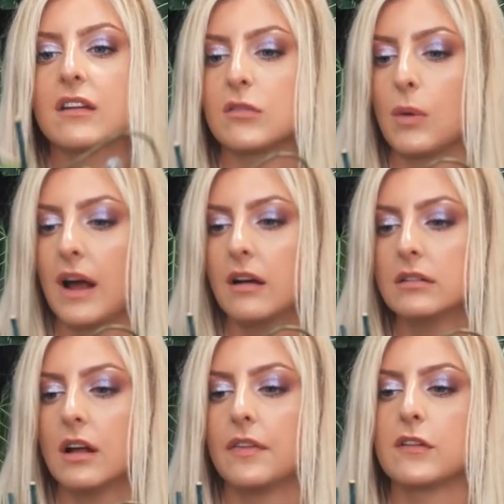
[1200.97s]
as
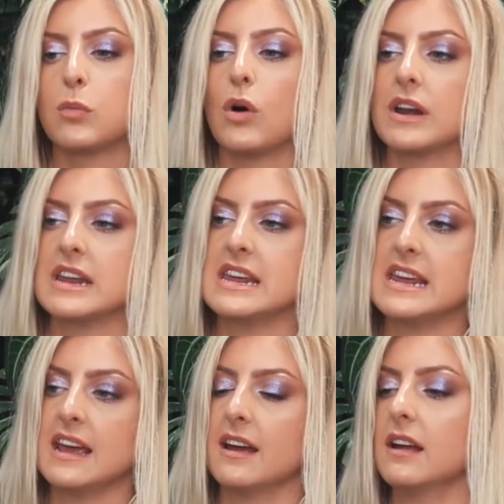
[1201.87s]
well. And there's one
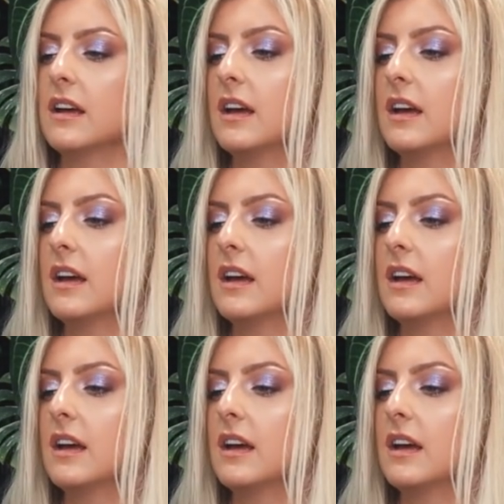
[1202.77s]
here.